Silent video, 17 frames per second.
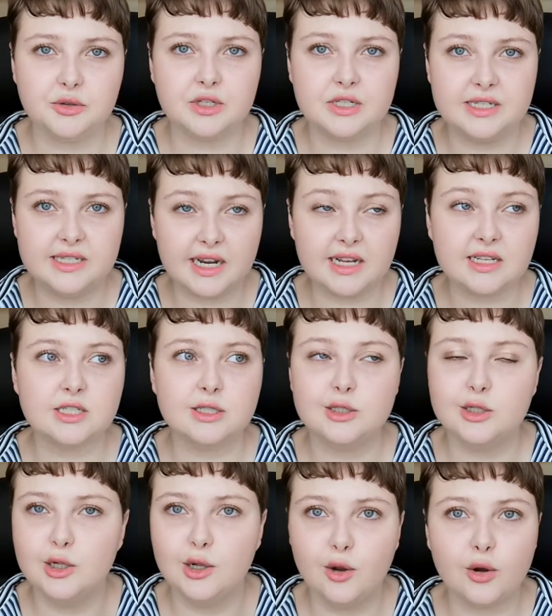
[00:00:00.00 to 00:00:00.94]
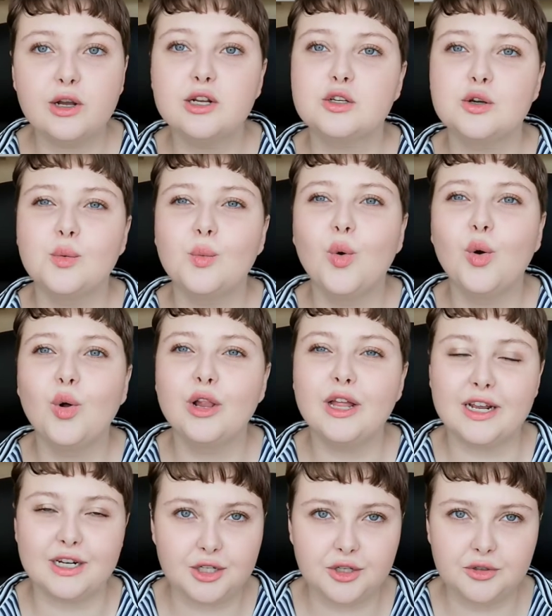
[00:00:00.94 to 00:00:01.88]
You could just look at your
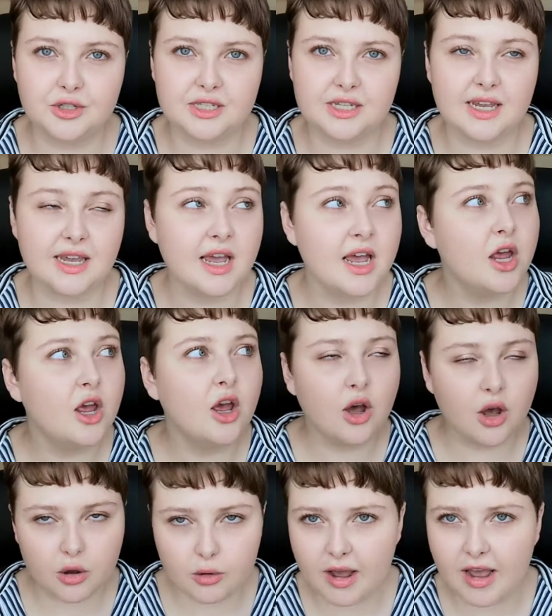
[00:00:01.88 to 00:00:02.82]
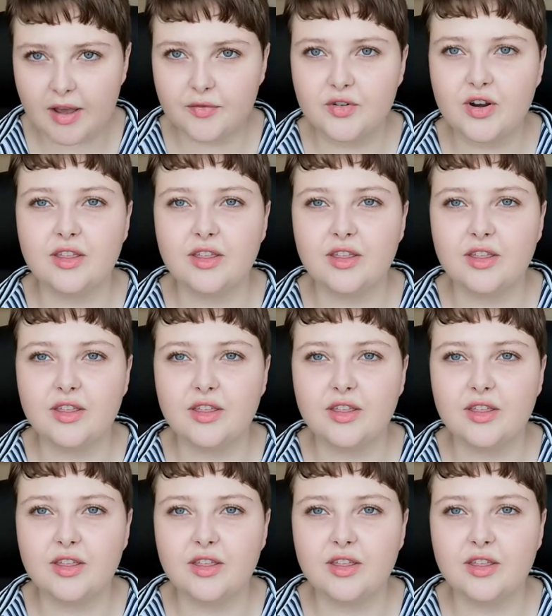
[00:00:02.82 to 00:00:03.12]
wall and you see, oh, I have